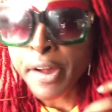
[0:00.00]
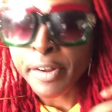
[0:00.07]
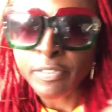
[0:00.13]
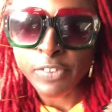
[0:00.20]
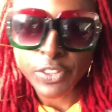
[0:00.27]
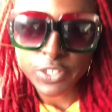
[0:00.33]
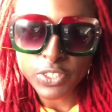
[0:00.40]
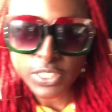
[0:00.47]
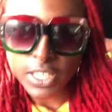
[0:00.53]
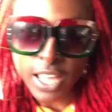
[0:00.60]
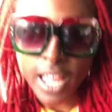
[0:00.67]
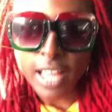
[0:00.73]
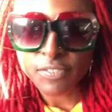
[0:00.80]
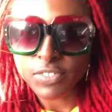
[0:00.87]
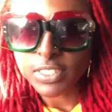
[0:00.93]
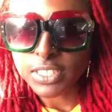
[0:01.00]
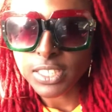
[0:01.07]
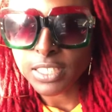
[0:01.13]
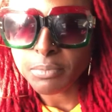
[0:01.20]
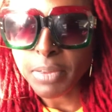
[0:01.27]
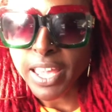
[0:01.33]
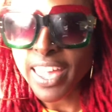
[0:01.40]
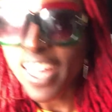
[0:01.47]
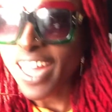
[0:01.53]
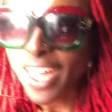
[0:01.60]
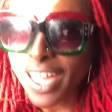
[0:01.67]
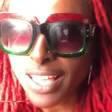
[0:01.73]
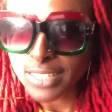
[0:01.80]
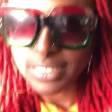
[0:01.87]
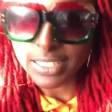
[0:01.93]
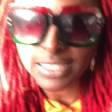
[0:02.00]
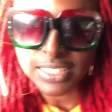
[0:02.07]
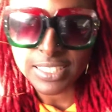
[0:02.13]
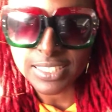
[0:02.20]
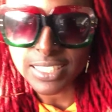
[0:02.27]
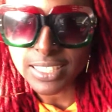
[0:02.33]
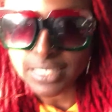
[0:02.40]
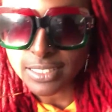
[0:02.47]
For those that haven't seen my hair, this is it.